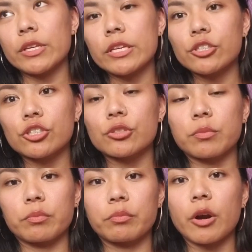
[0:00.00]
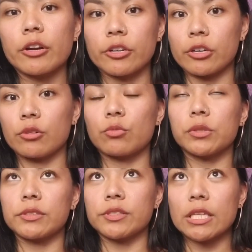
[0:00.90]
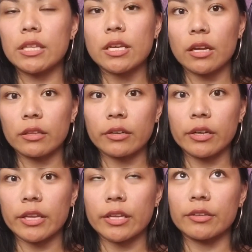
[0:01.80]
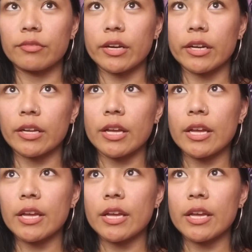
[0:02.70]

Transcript: Each partner will see the other in a very